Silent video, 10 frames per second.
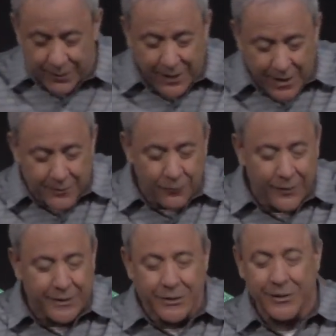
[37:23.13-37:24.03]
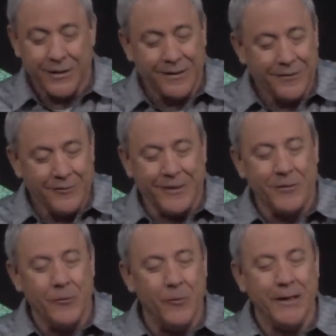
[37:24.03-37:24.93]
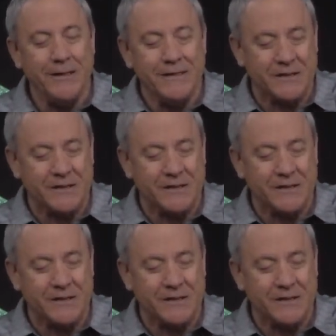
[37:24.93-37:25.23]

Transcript: that we, can, we can read the